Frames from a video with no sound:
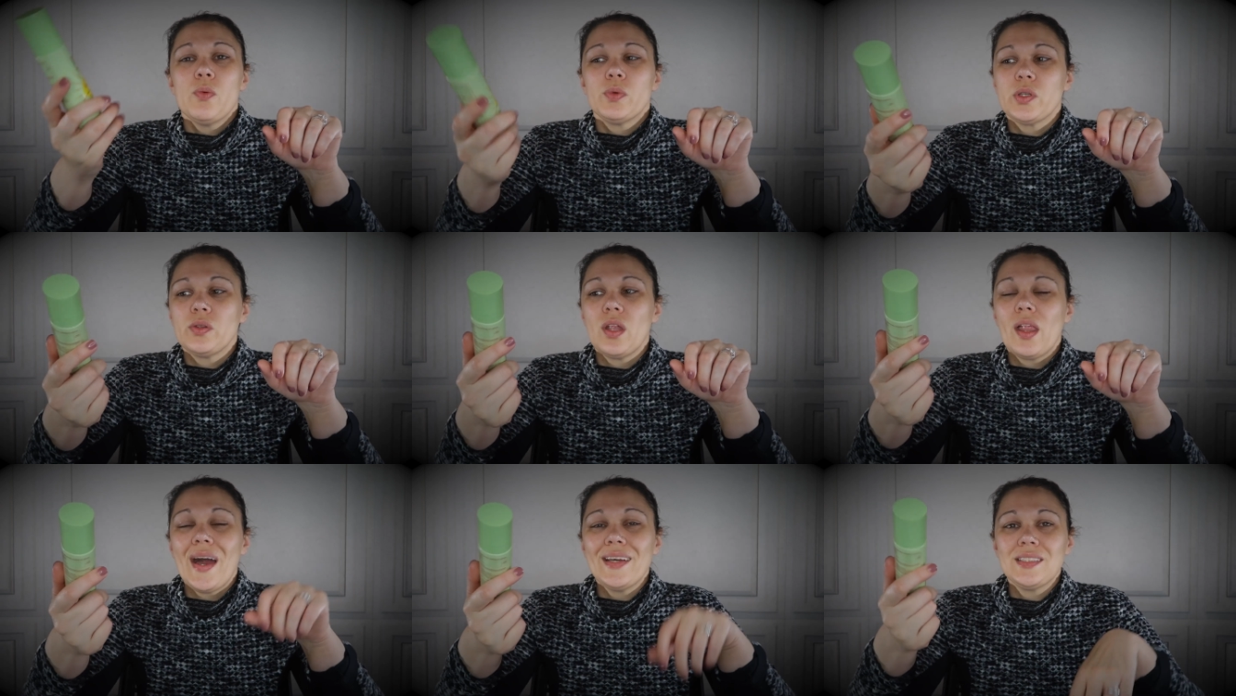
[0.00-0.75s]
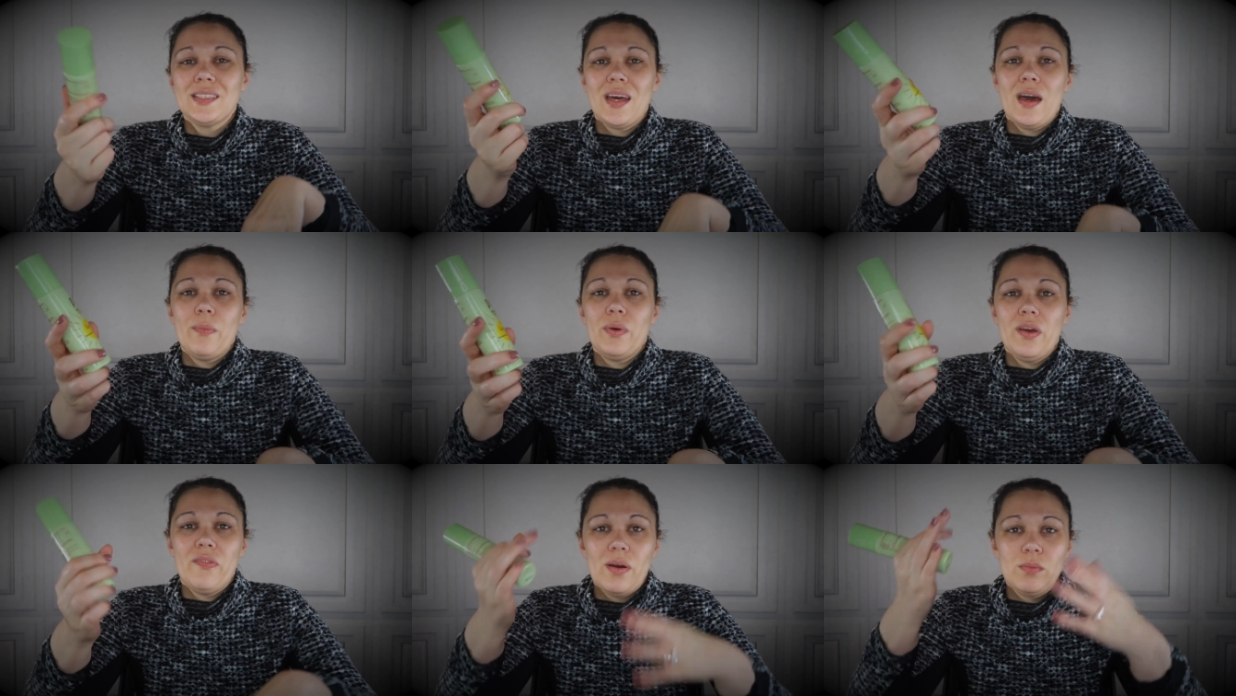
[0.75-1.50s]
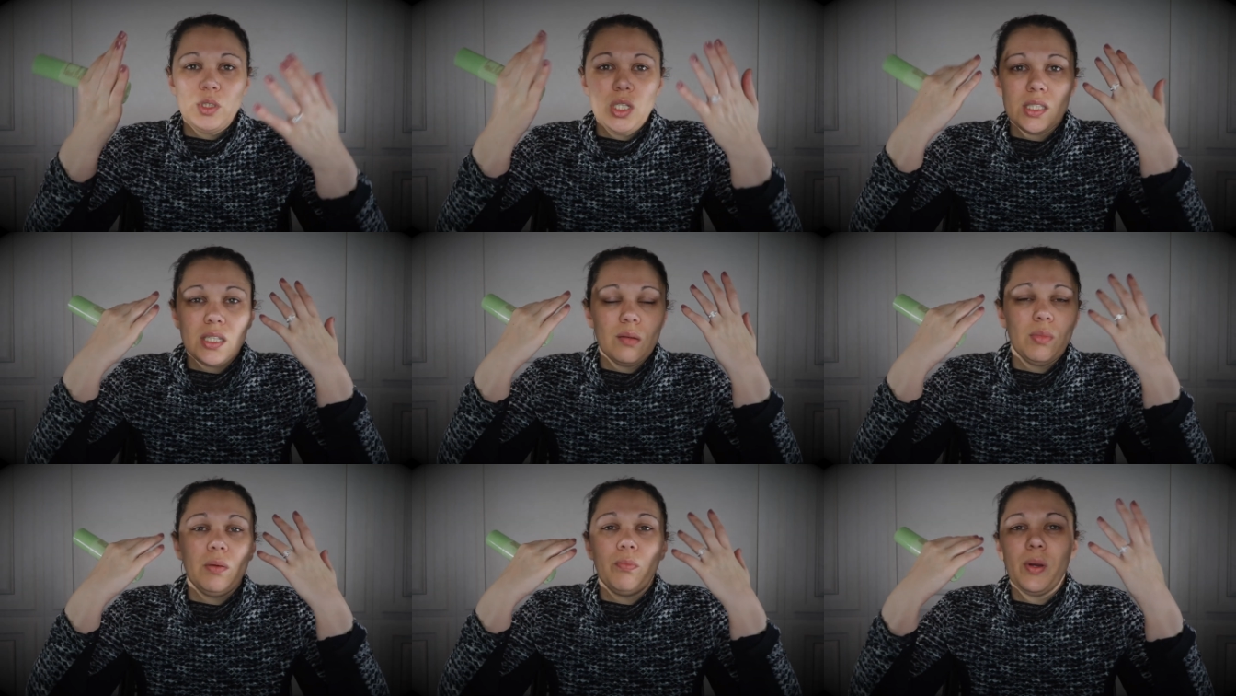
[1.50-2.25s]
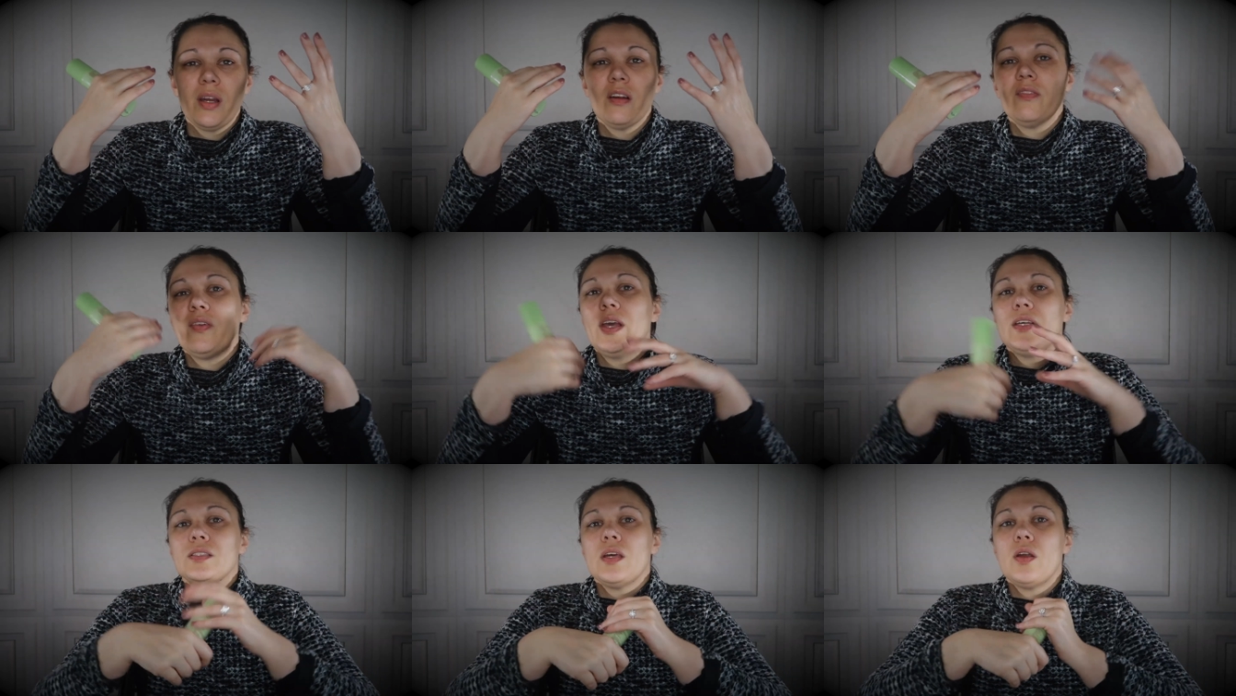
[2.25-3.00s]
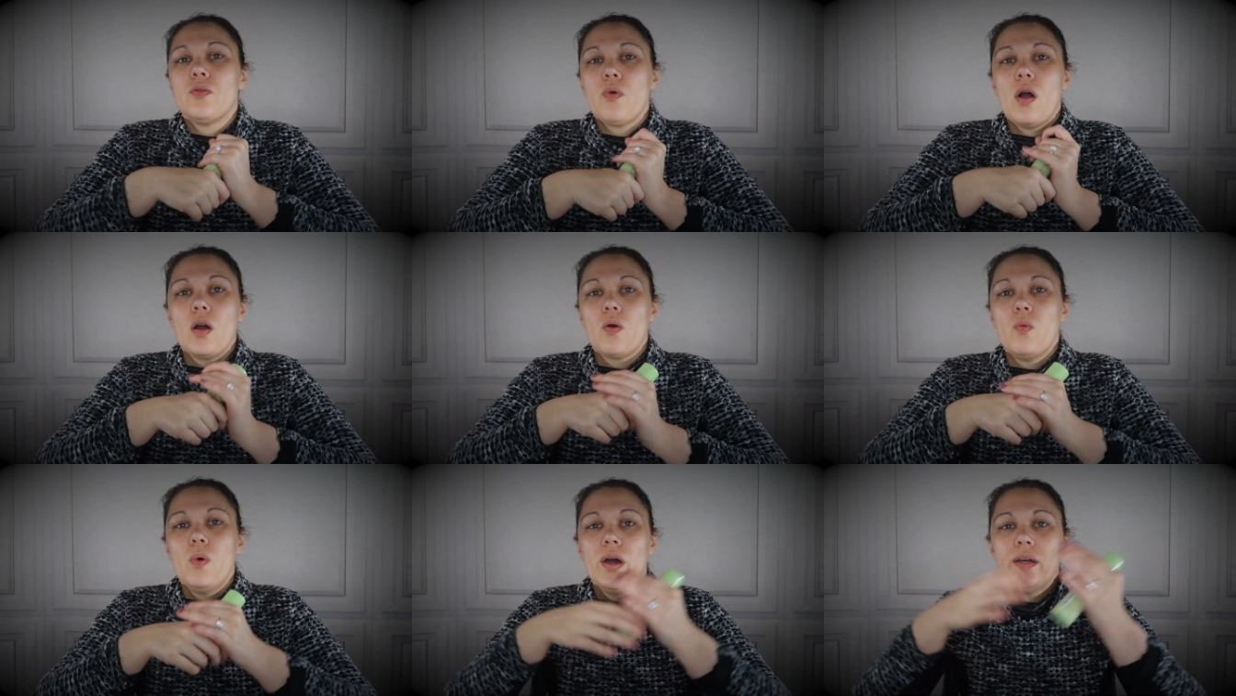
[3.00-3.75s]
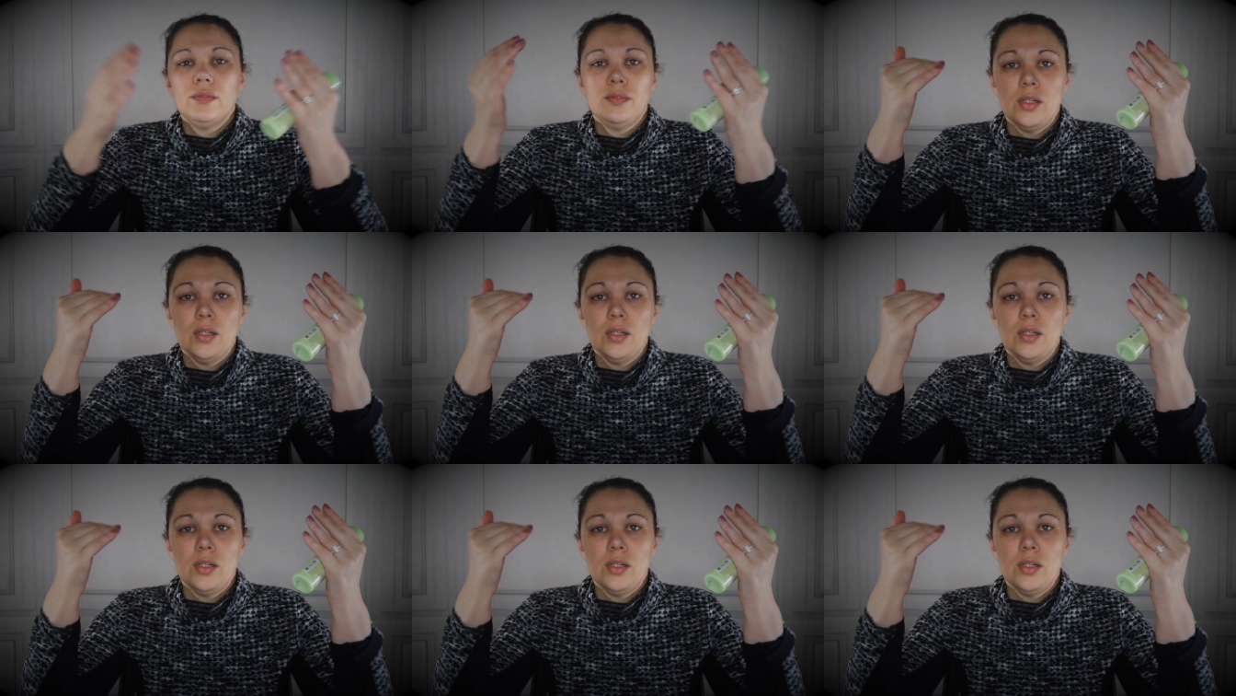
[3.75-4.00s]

So the last step, if I'm just gonna be barefaced and rock what,